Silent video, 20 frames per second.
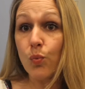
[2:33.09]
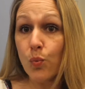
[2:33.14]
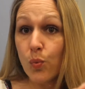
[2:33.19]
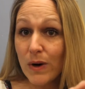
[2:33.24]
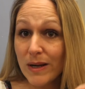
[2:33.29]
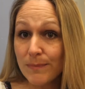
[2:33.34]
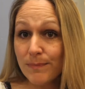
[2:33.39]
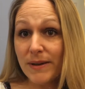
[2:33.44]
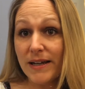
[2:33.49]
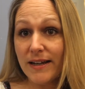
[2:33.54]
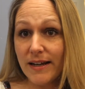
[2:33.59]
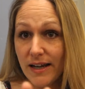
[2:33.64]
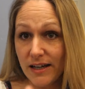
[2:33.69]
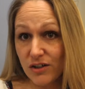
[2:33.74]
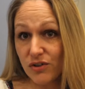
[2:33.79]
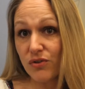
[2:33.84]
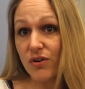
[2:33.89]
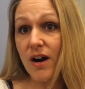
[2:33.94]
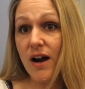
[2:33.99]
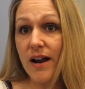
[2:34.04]
weeping
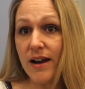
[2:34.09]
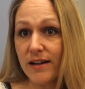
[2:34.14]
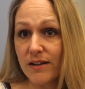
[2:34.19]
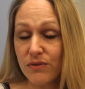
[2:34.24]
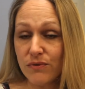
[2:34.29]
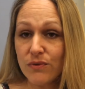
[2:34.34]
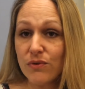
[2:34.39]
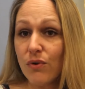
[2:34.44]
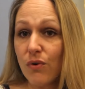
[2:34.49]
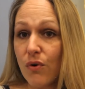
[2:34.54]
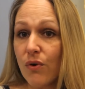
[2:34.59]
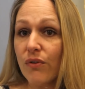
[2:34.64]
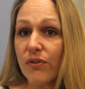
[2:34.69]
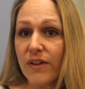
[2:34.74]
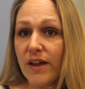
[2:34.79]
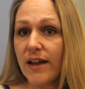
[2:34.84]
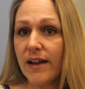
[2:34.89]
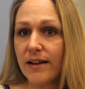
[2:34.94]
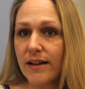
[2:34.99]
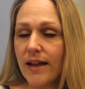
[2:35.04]
and crying through the whole
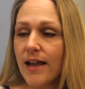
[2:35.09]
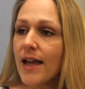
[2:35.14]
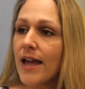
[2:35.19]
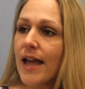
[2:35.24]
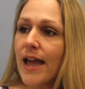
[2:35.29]
thing.